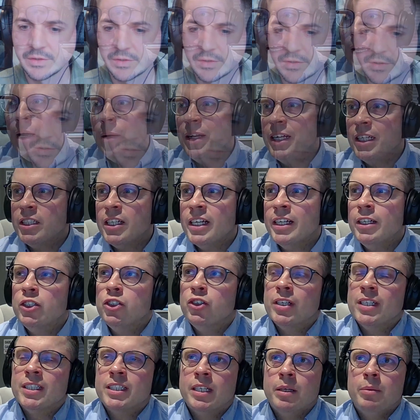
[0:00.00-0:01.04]
I mean, it's
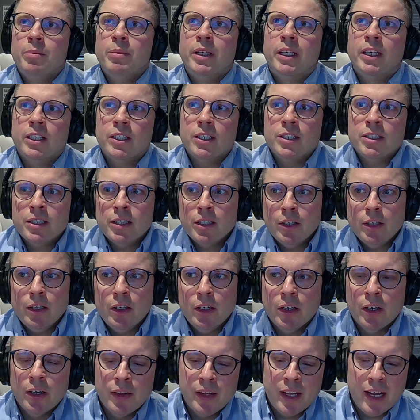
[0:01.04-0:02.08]
interesting because,
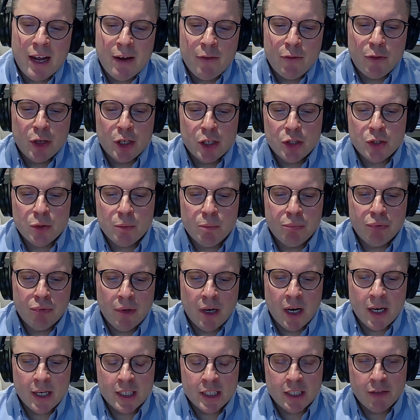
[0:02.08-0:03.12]
the average
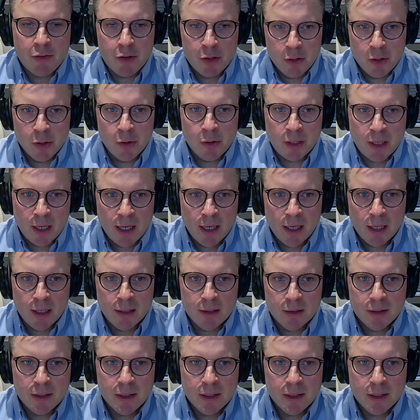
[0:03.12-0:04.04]
price of a new car